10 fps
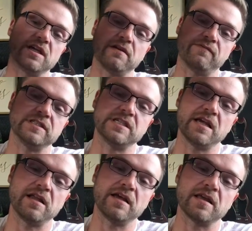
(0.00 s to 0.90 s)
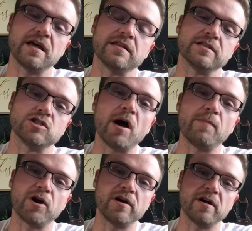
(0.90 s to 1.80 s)
like if I sang like the top
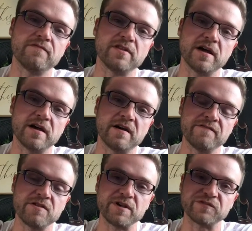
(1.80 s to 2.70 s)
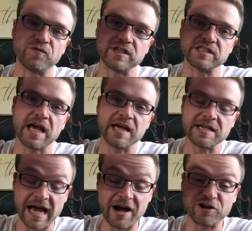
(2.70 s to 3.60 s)
part of the mixed voice
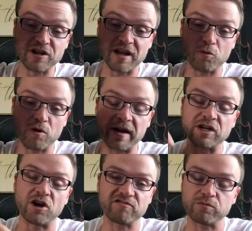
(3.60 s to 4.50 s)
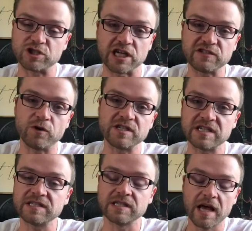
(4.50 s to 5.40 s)
down into like where my comfortable chest voice
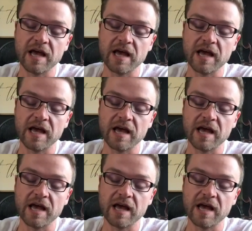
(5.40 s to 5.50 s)
is,